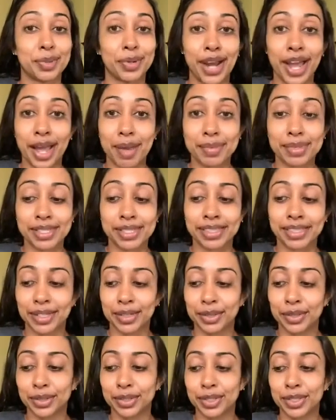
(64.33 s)
perhaps
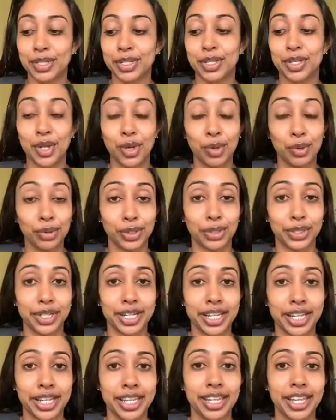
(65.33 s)
little to no
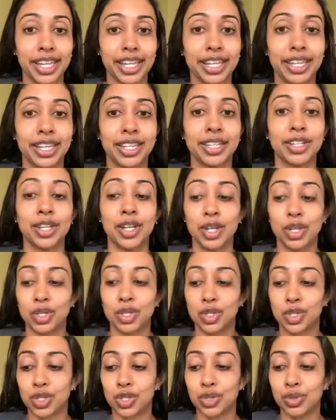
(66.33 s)
learning in
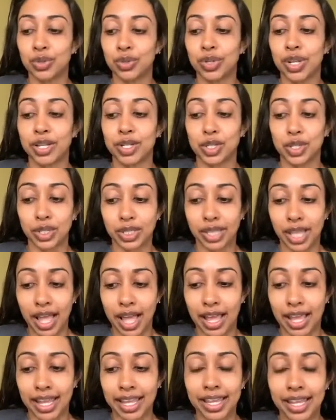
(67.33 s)
June and
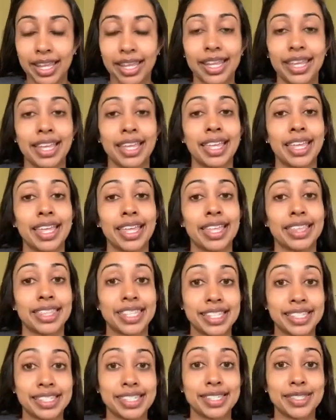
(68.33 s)
July,
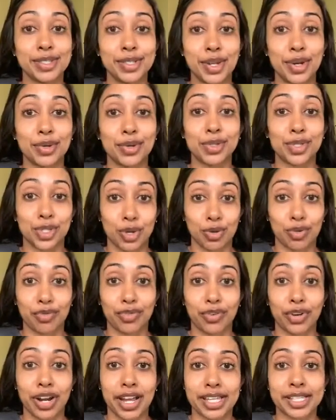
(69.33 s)
this is no joke
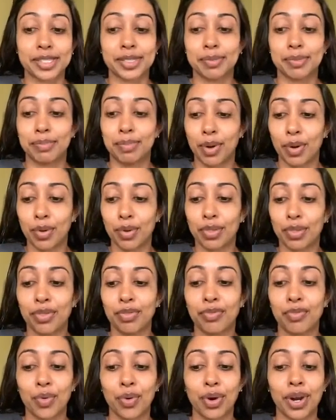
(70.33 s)
for us, both
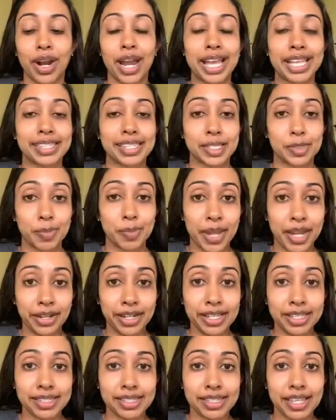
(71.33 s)
for us as
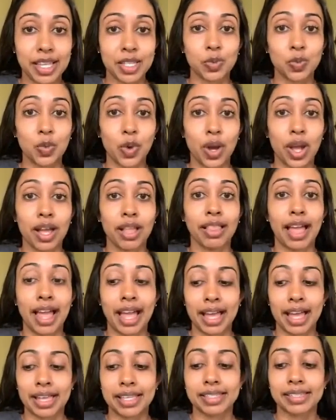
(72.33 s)
parents as well
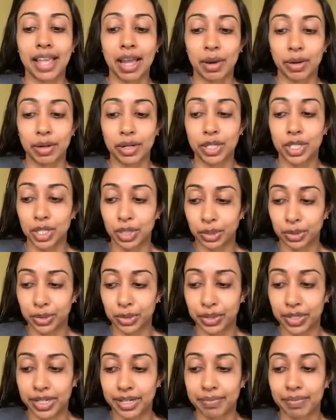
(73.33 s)
as our
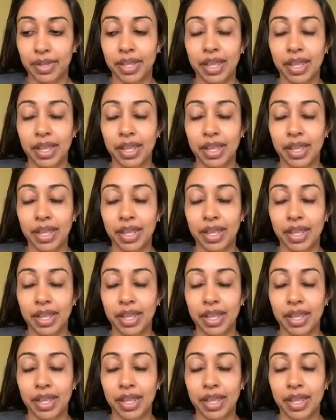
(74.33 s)
children.